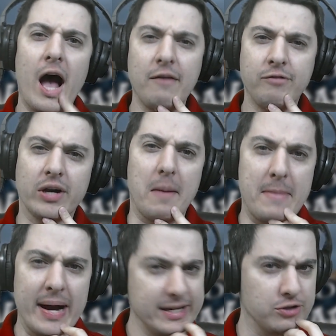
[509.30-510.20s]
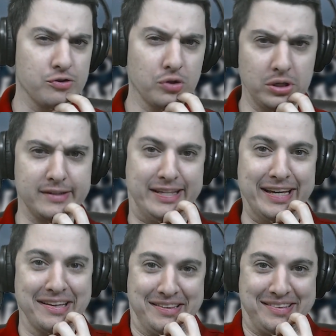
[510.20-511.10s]
I forgot mind control
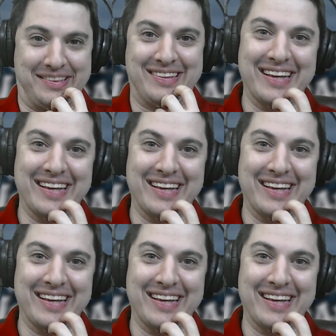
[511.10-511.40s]
exists.